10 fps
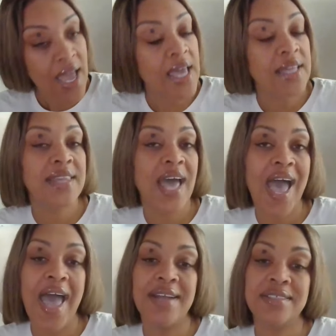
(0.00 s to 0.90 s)
And
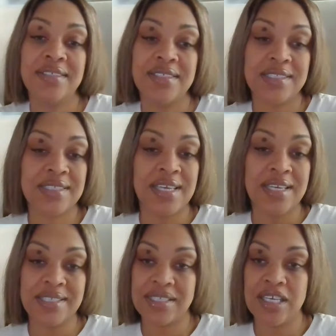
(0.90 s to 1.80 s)
that just
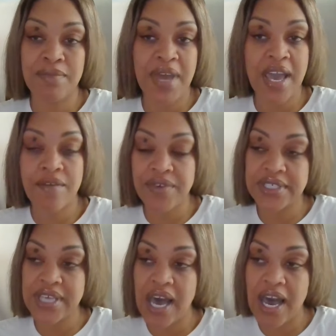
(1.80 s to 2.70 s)
gets them
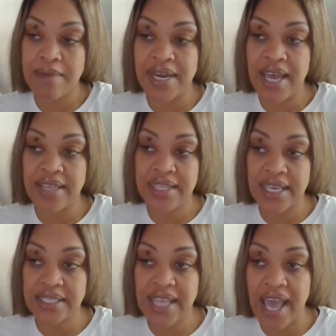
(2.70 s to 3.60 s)
every time. And I
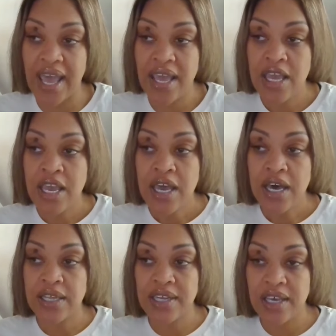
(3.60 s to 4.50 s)
think that
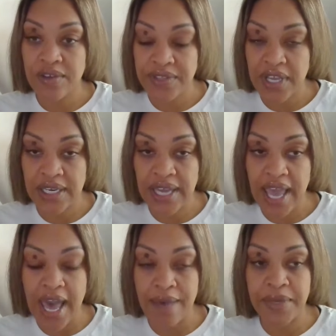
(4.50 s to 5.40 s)
another thing that
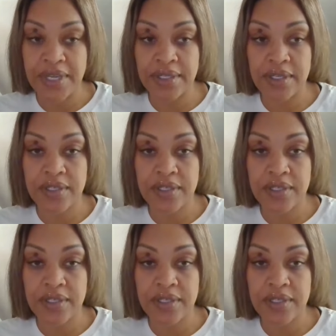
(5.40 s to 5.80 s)
happened